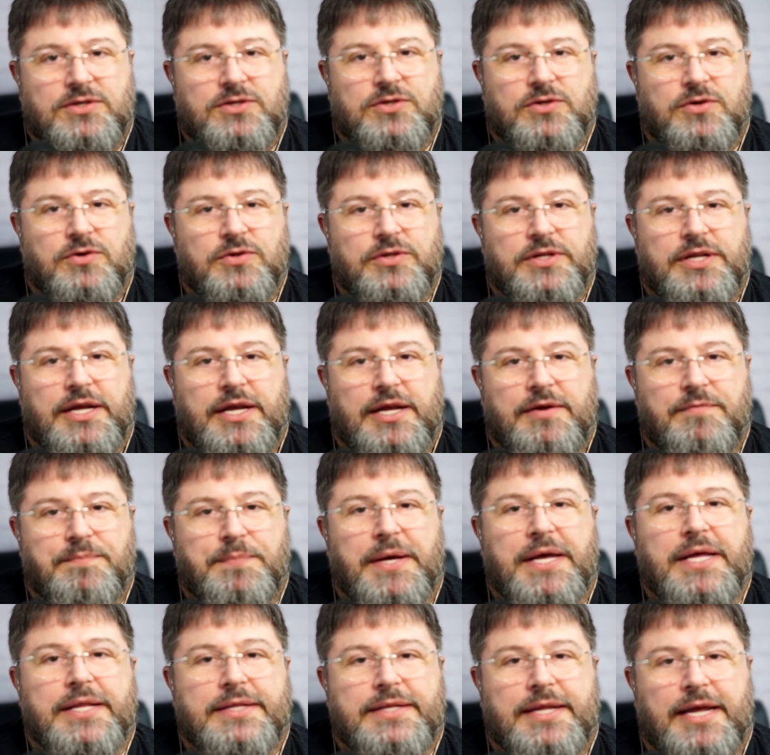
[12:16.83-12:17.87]
So they
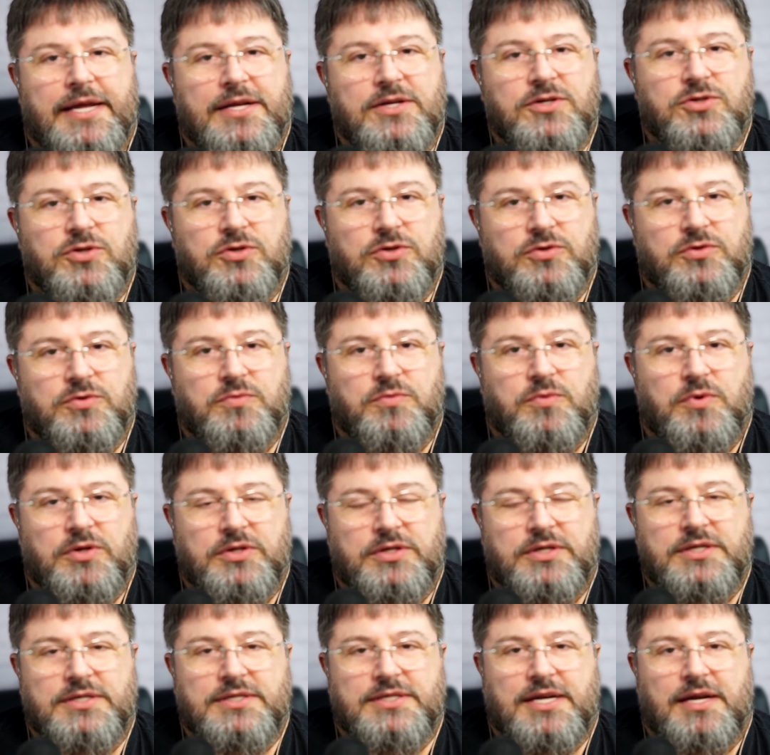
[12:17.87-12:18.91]
pay attention to what
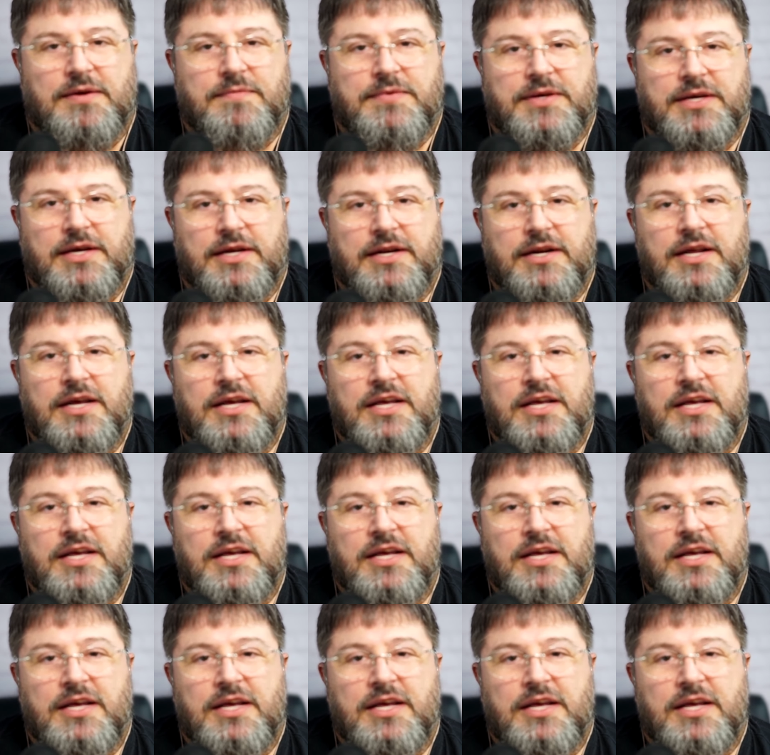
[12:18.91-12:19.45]
is coming in.